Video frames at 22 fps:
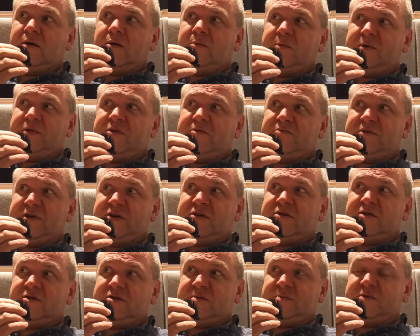with the
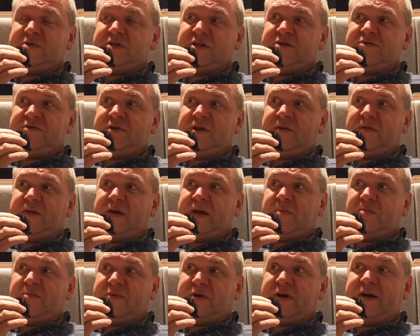regional subsidiary on the
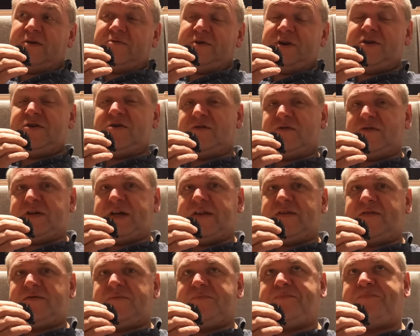Embraer regional
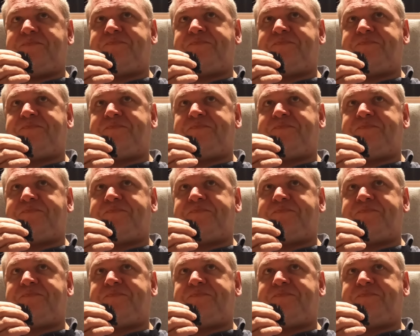jets.